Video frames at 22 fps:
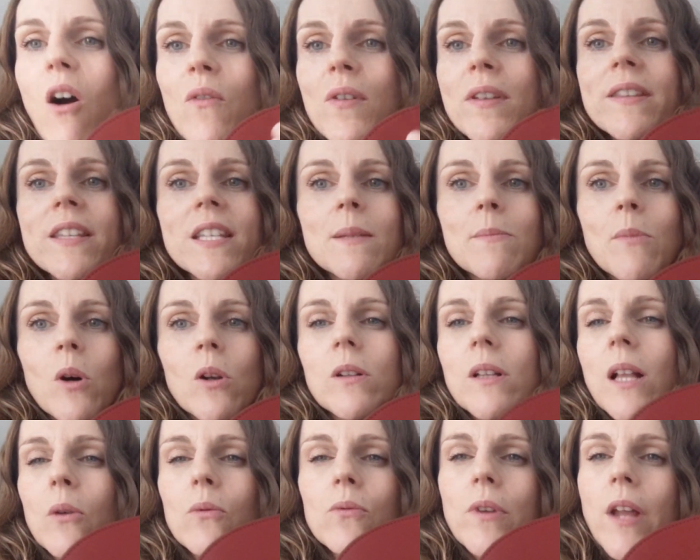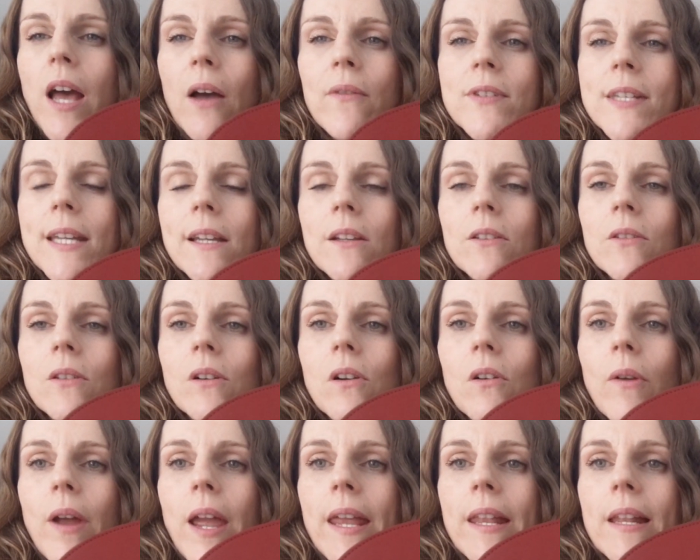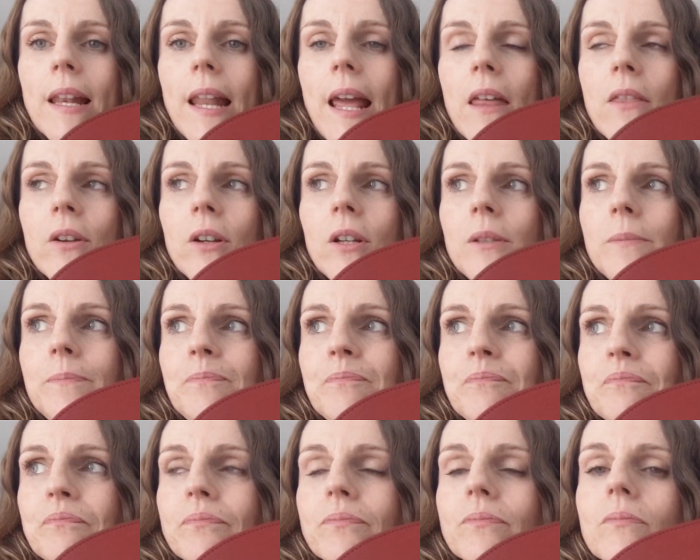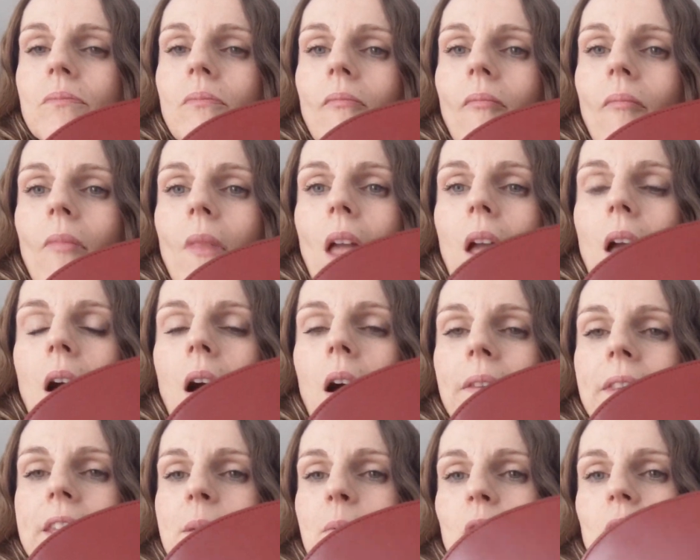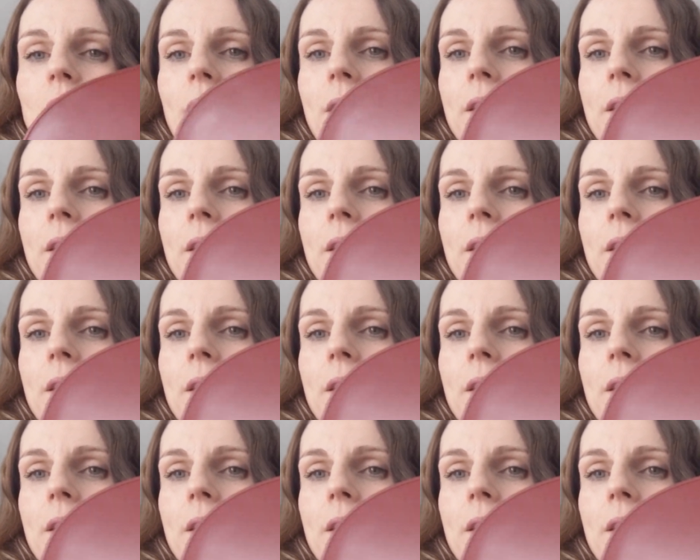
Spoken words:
in this model. I wouldn't have taken the grain leather in this model.